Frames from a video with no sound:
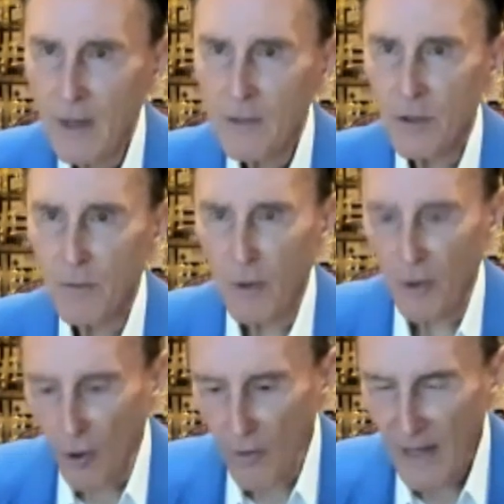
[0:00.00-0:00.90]
So put
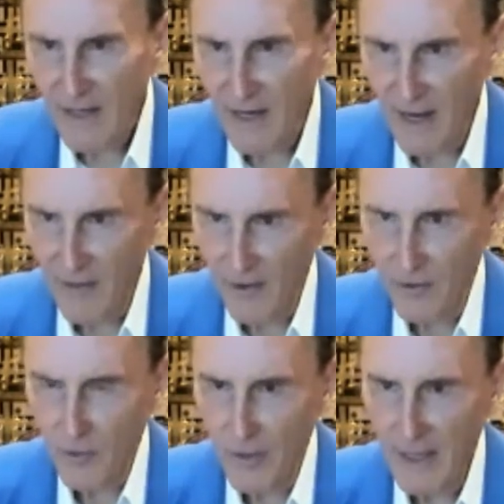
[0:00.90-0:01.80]
all that together
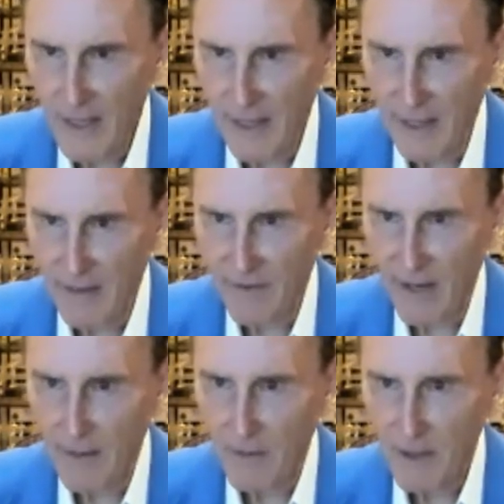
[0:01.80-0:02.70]
into a healing
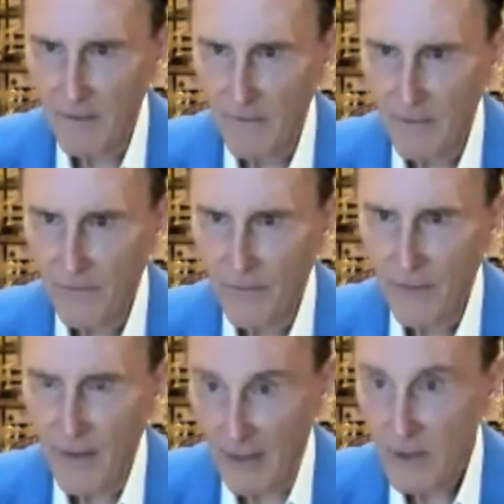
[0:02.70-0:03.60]
environment.
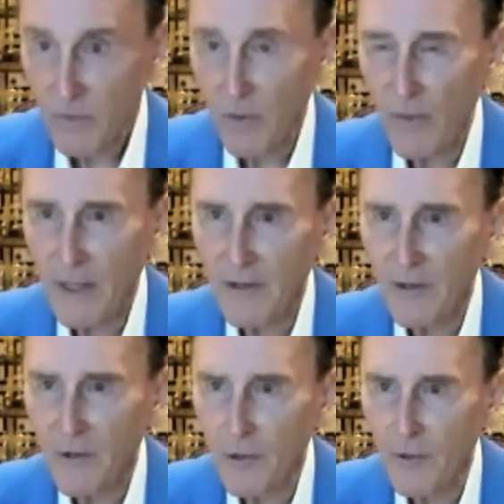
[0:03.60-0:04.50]
And that's what we need
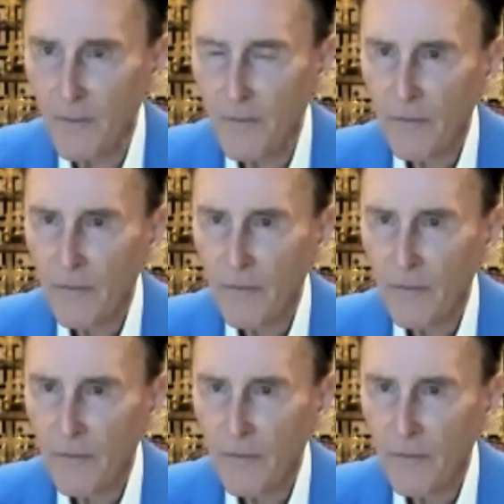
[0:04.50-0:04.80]
to do.